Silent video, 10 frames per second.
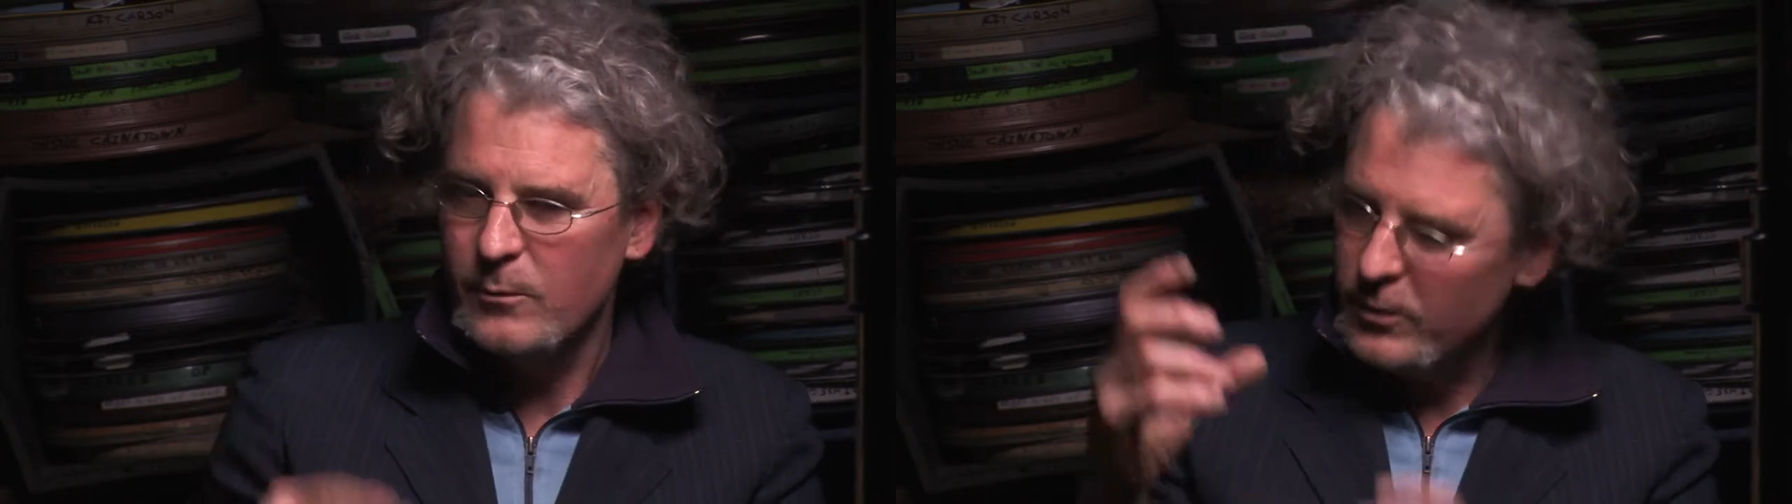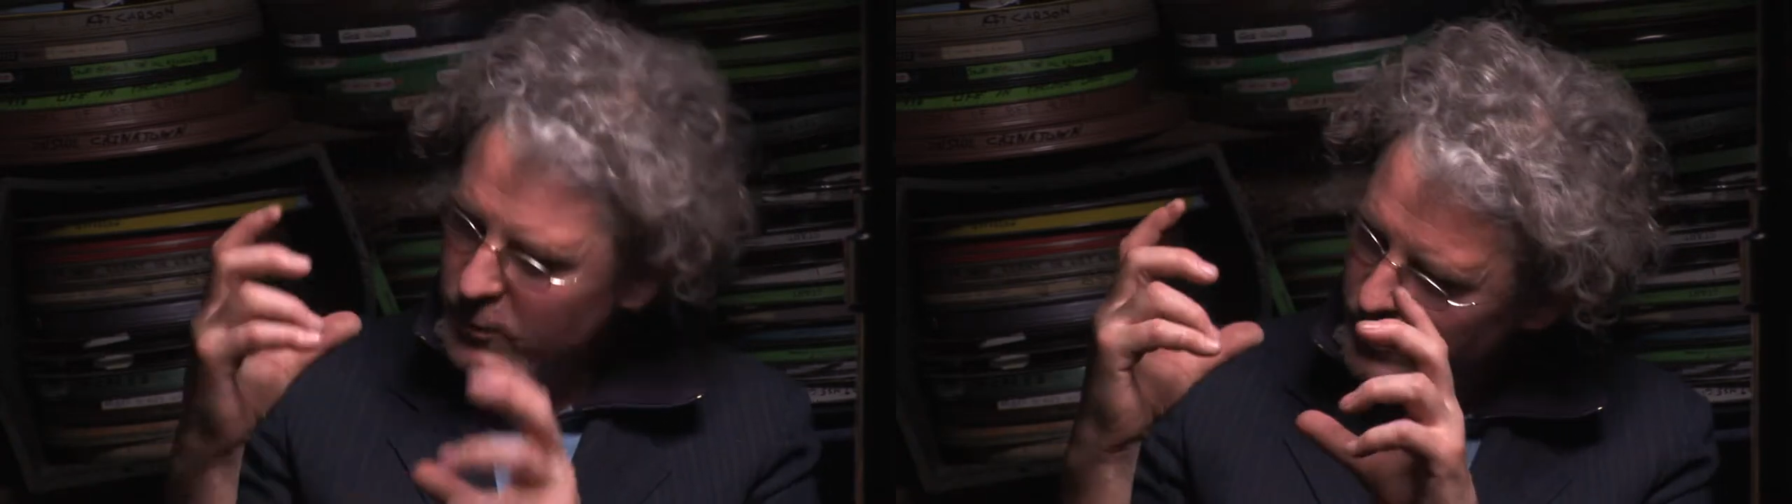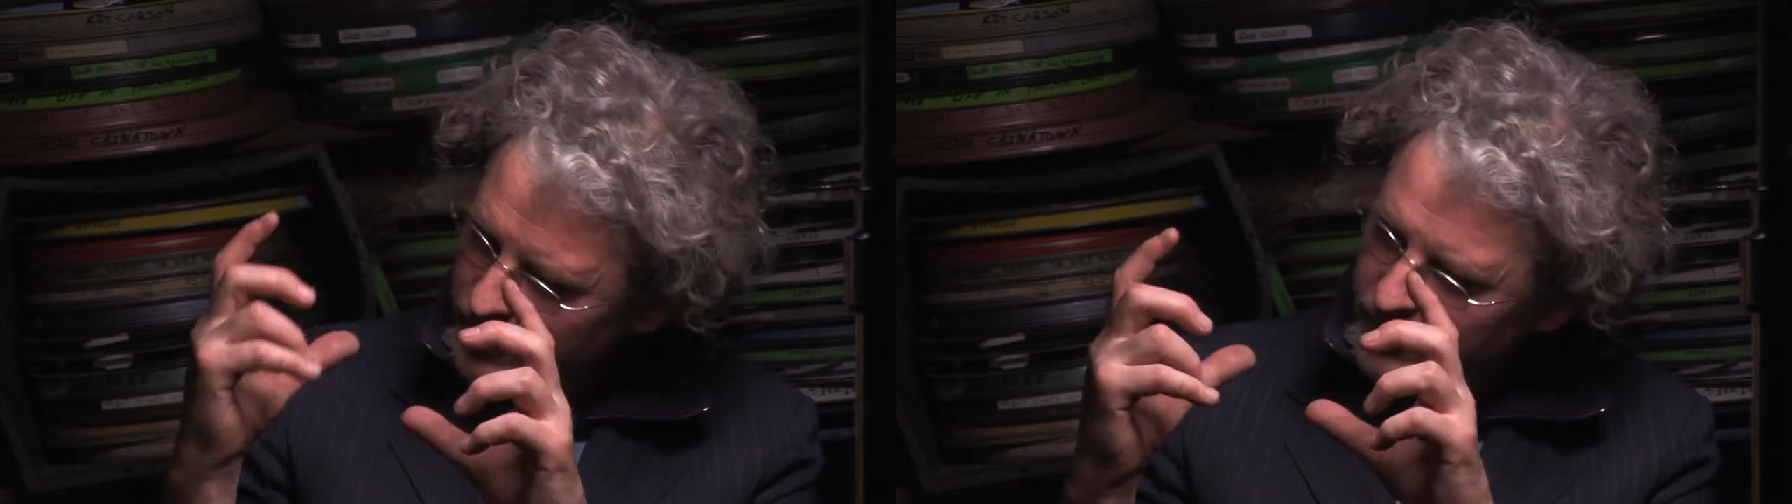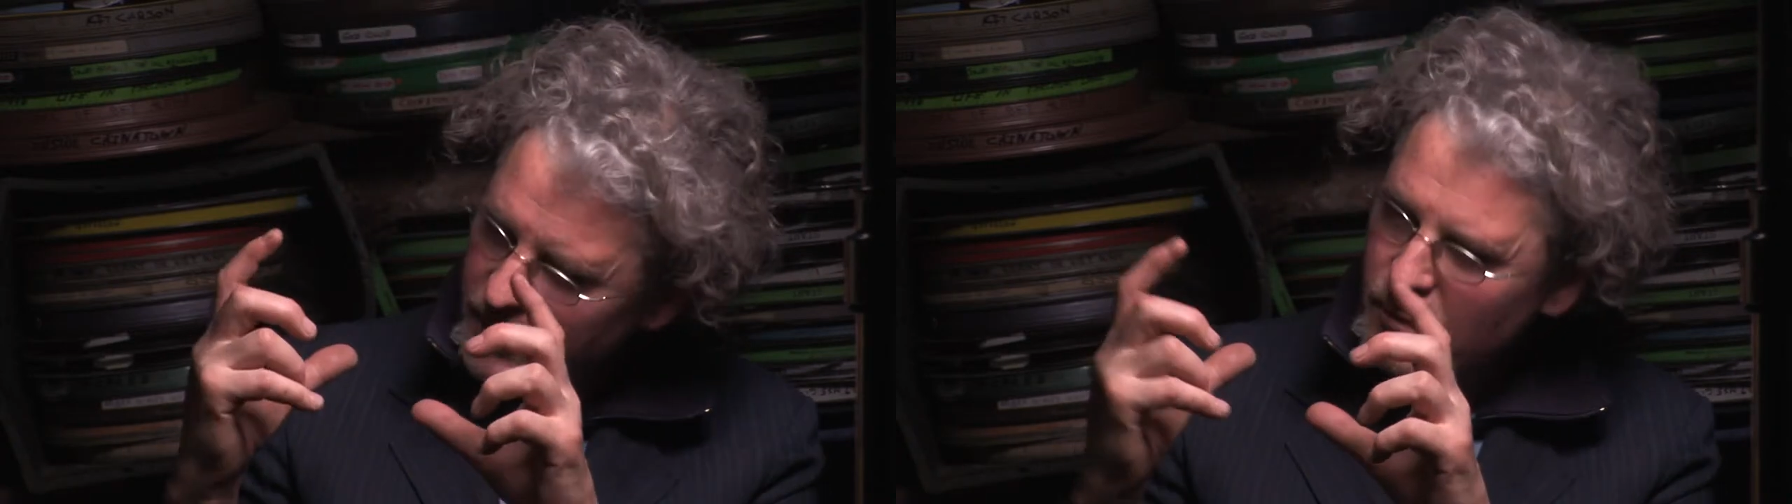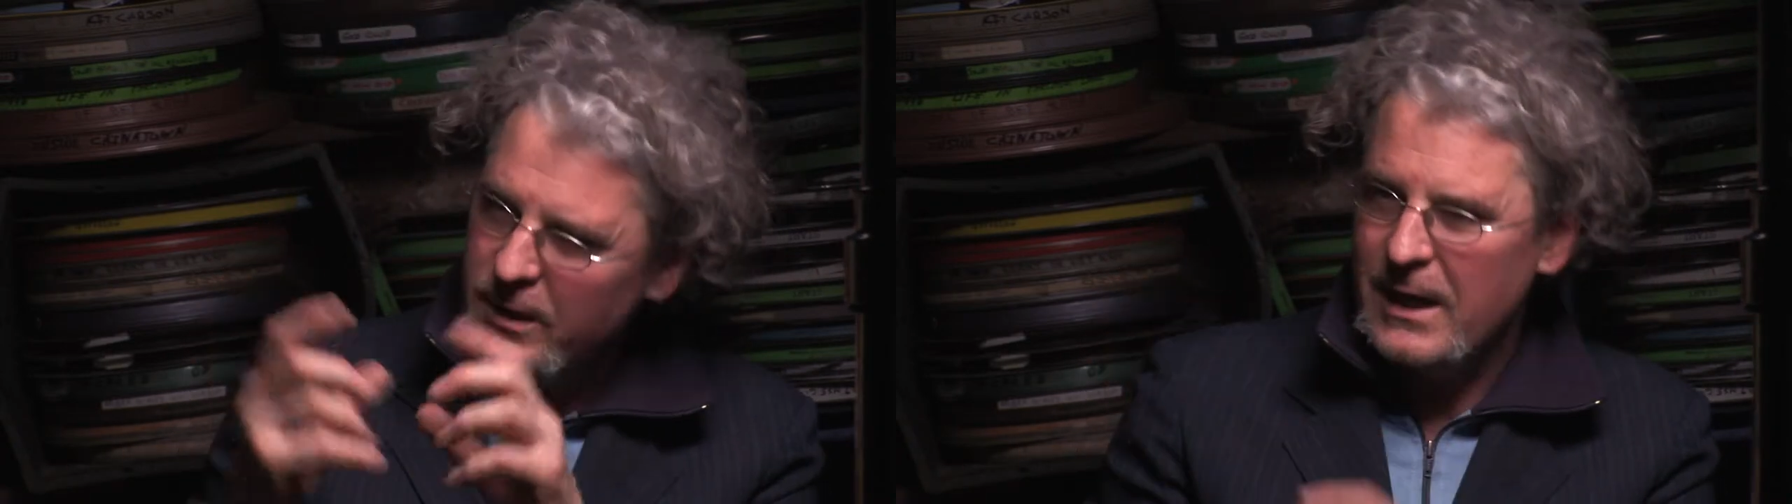with a
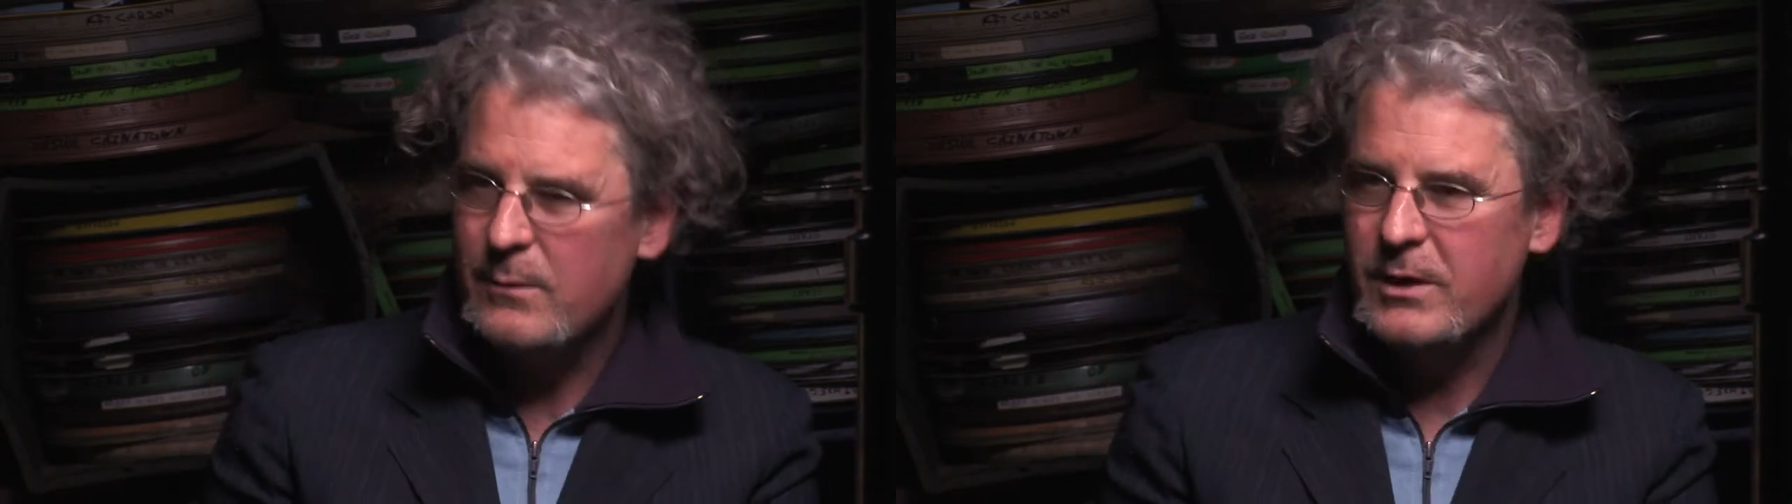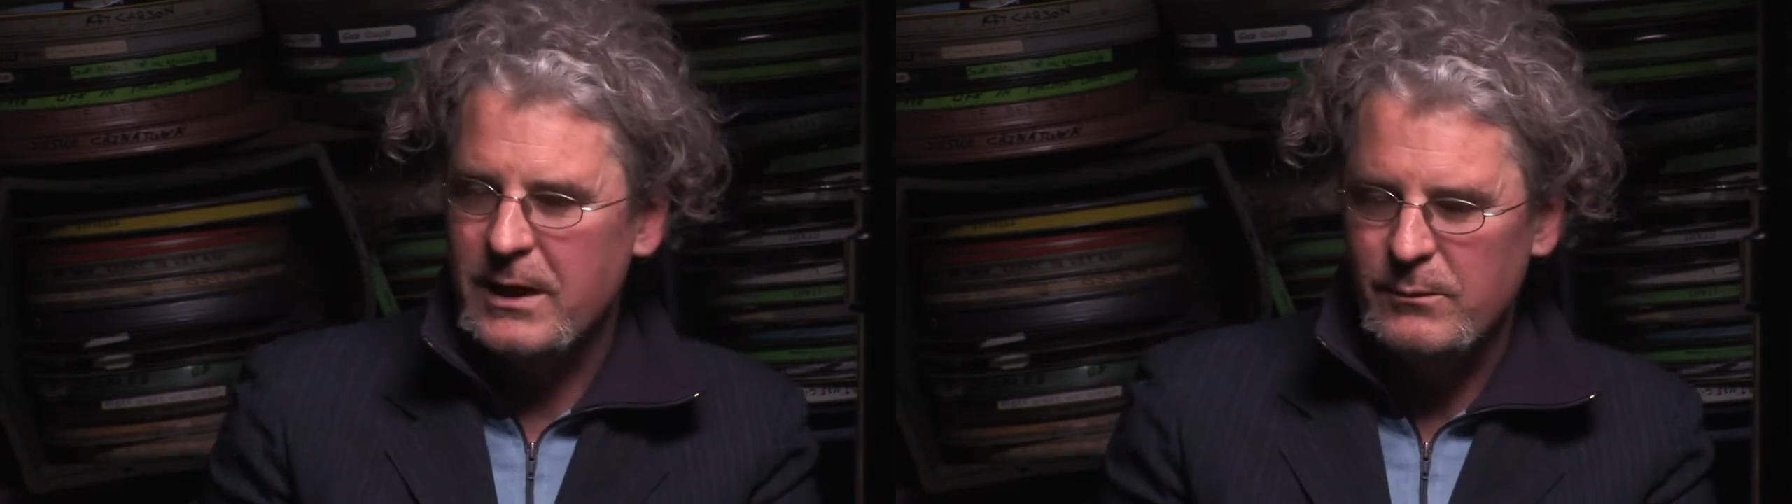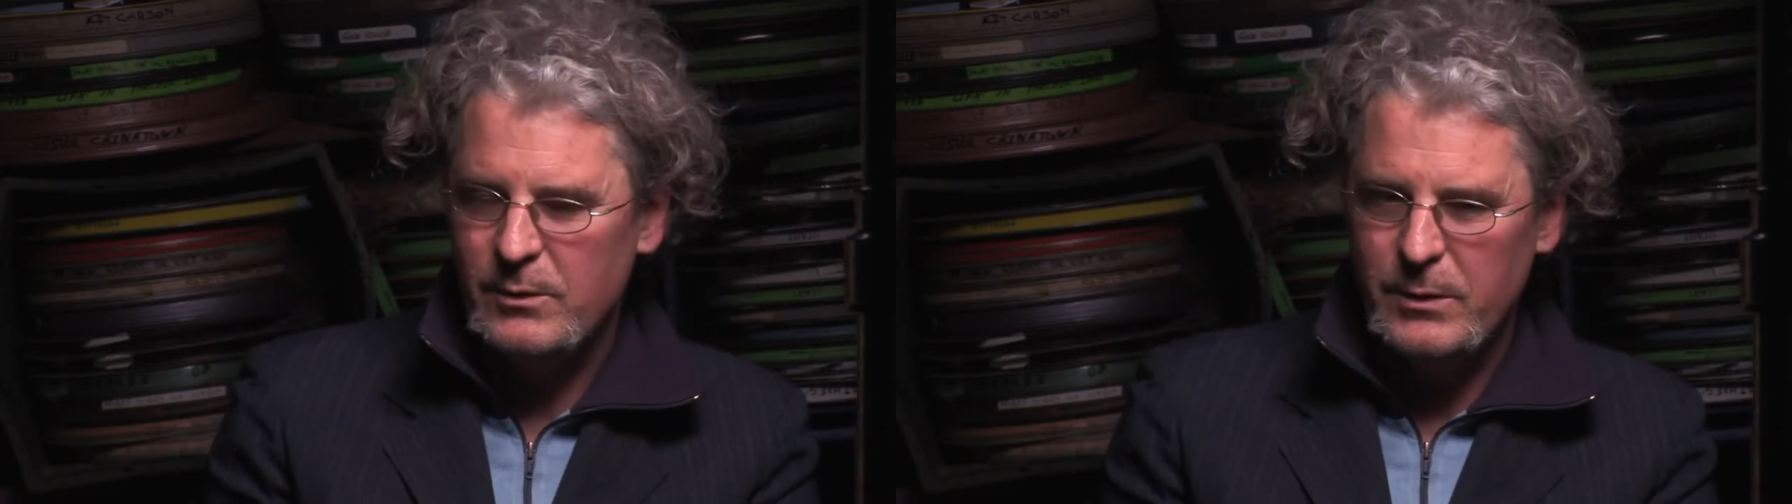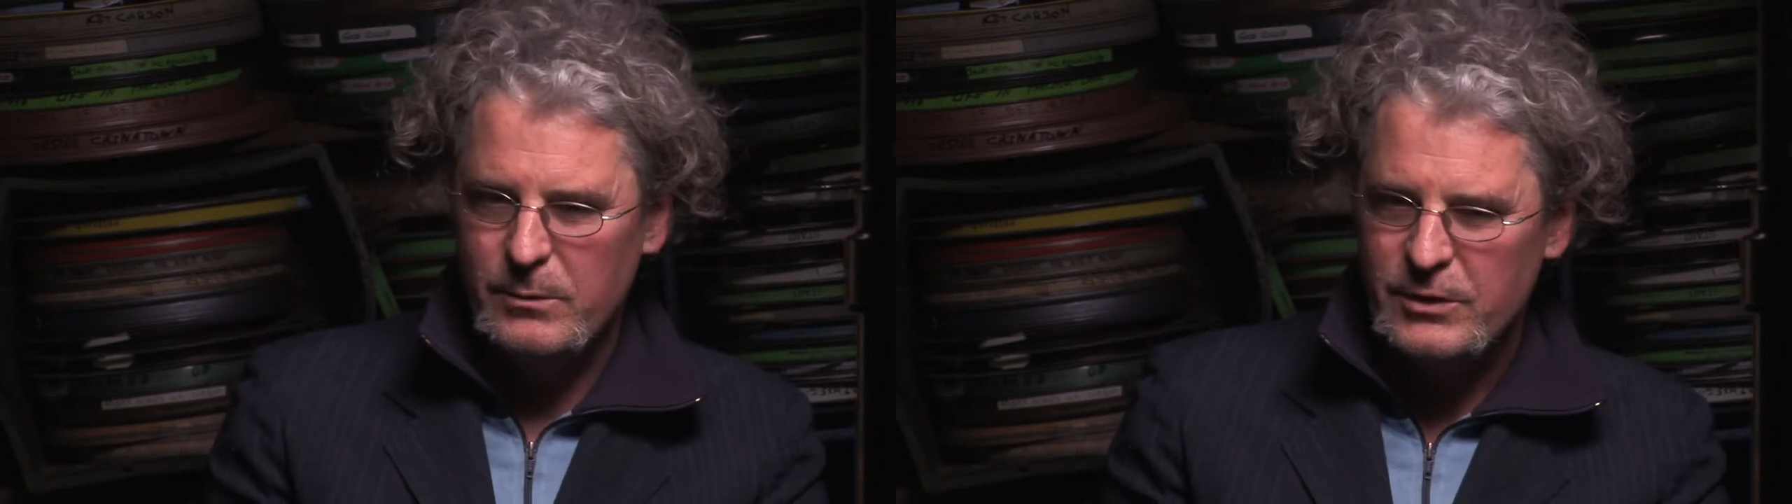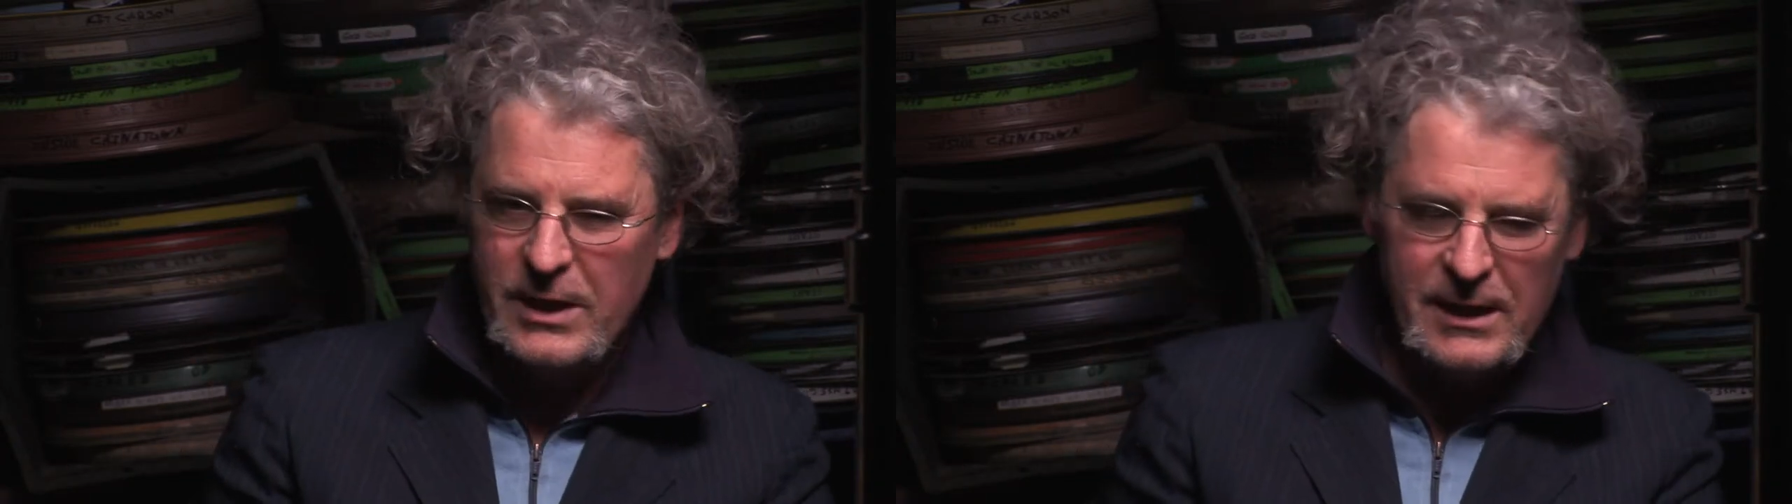video camera came into
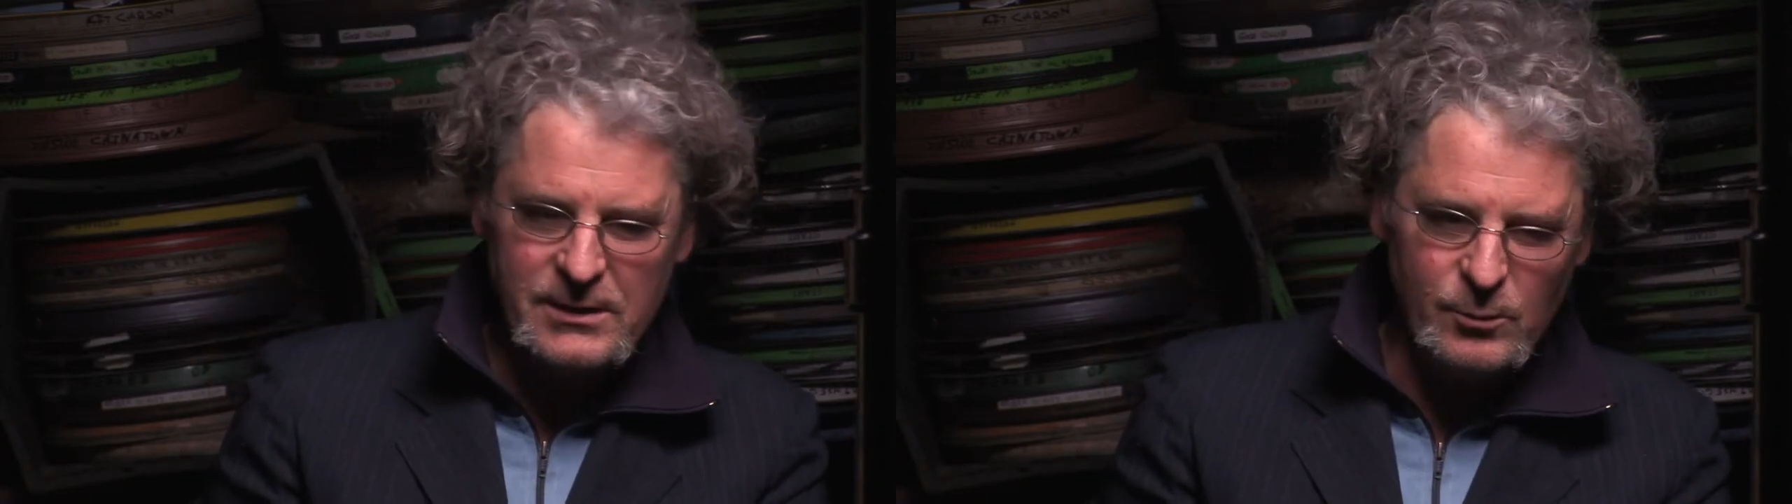people's hands,